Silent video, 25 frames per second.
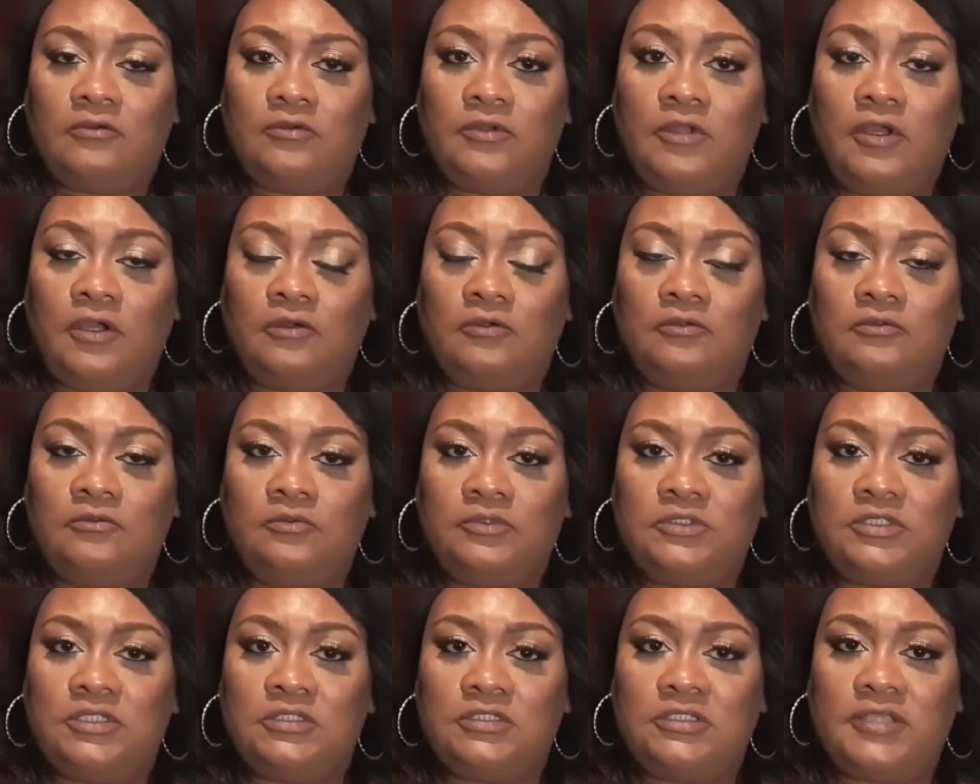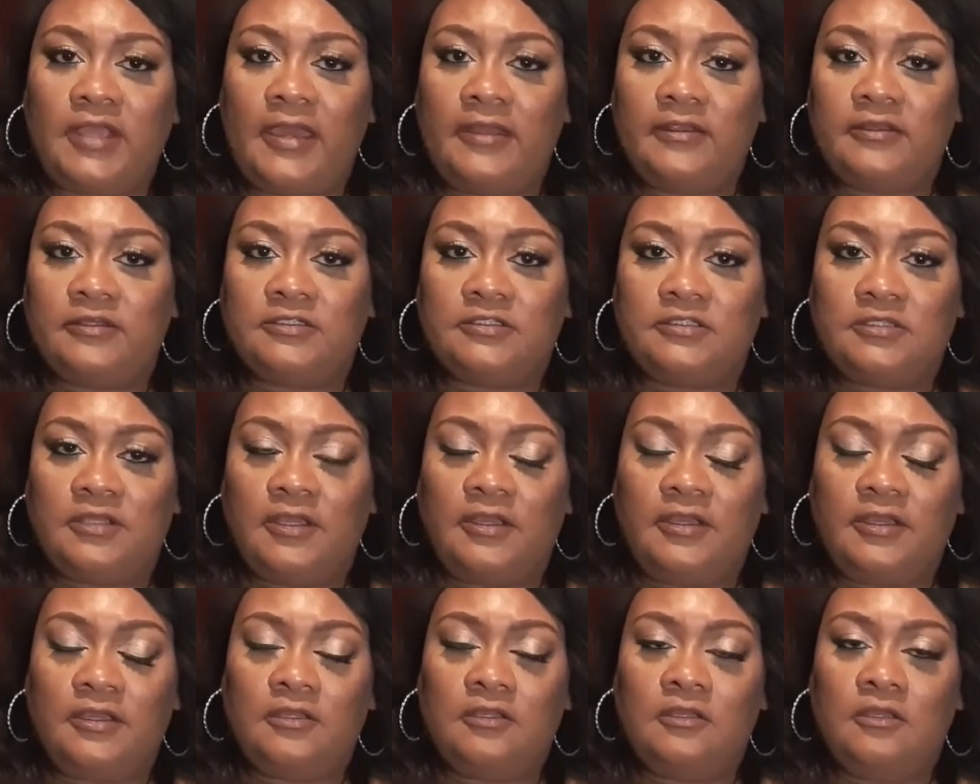know what the data is
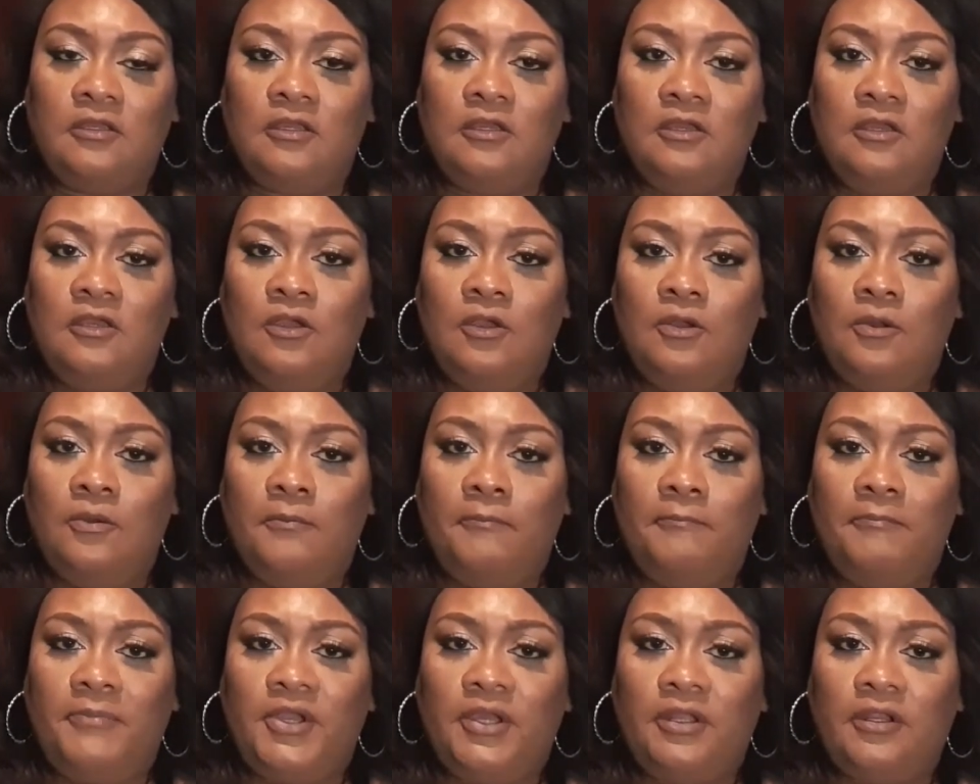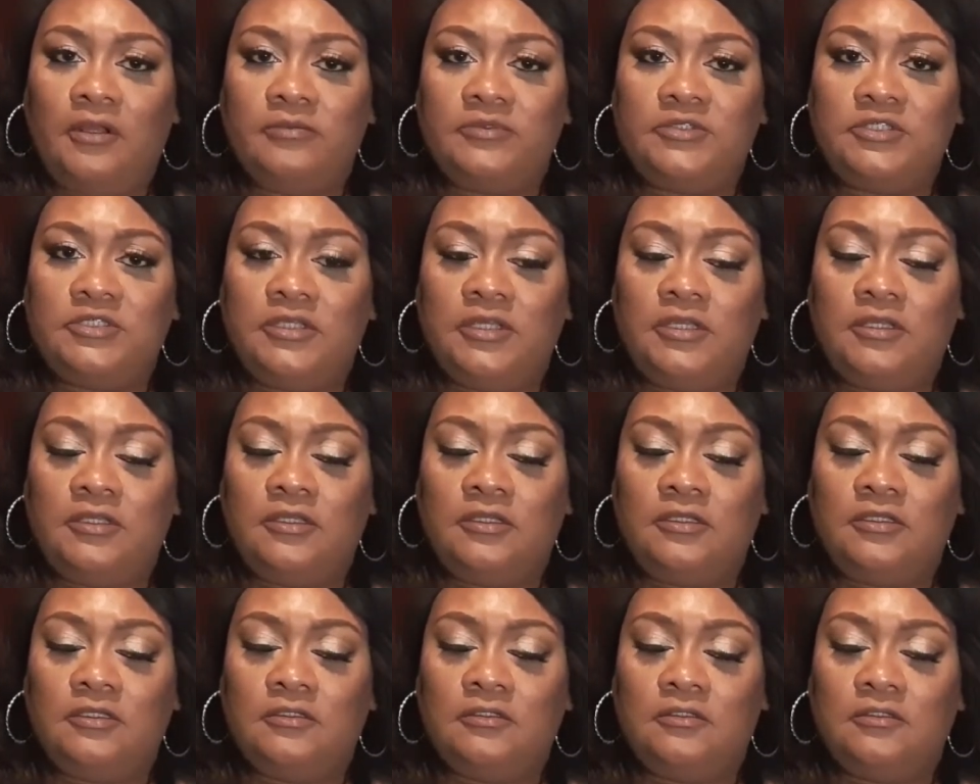saying, but I'm
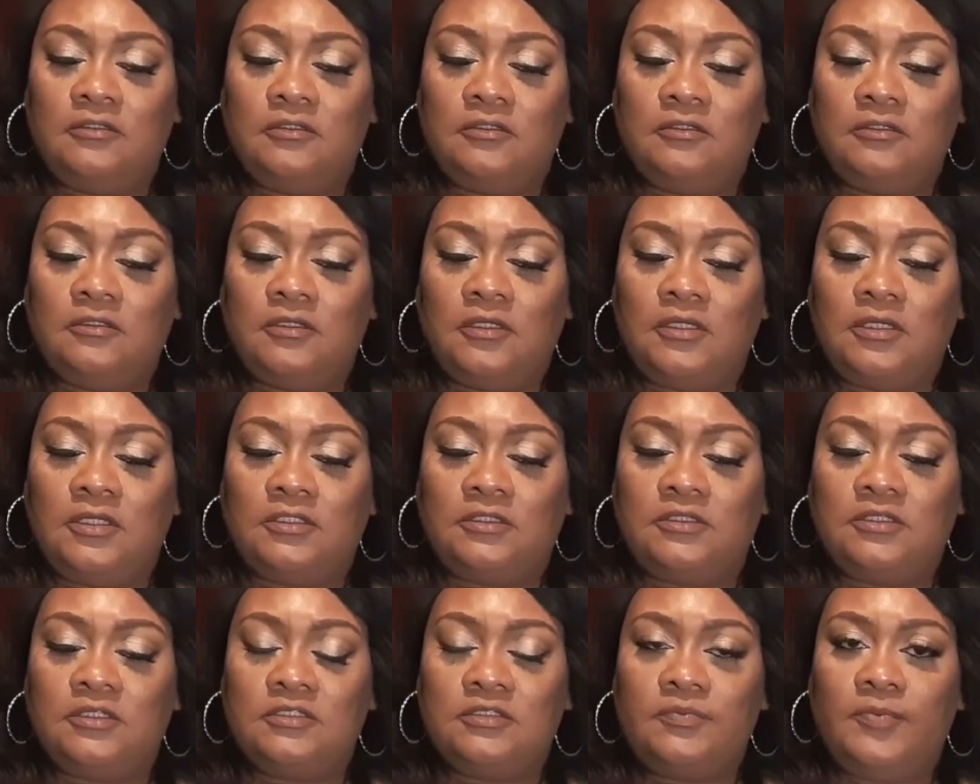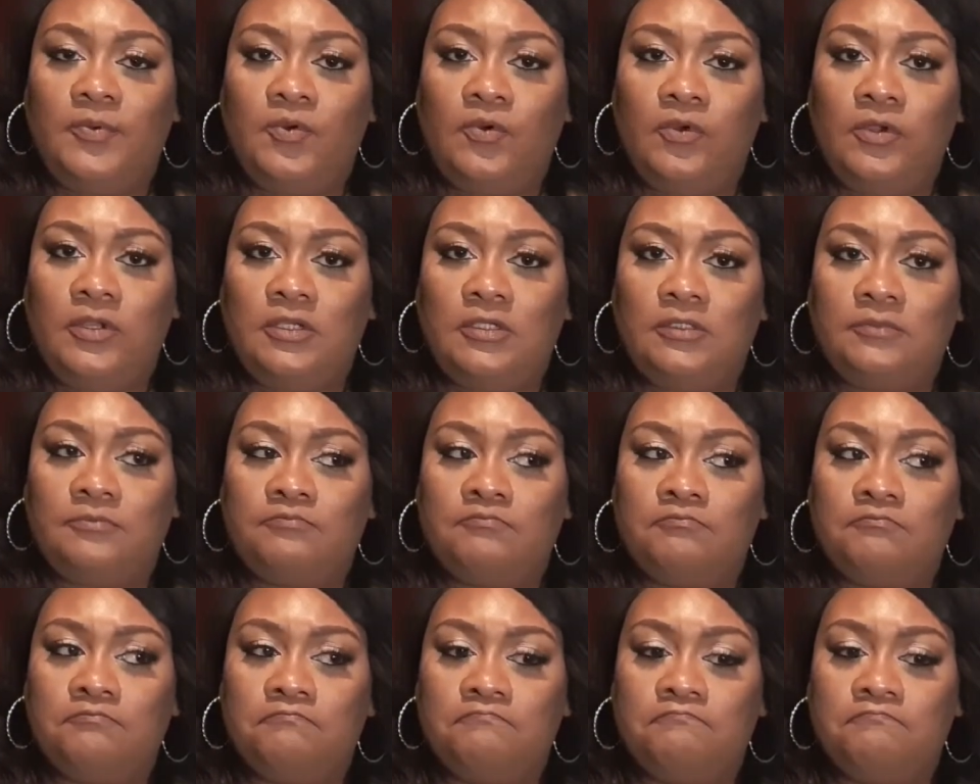saying at this point,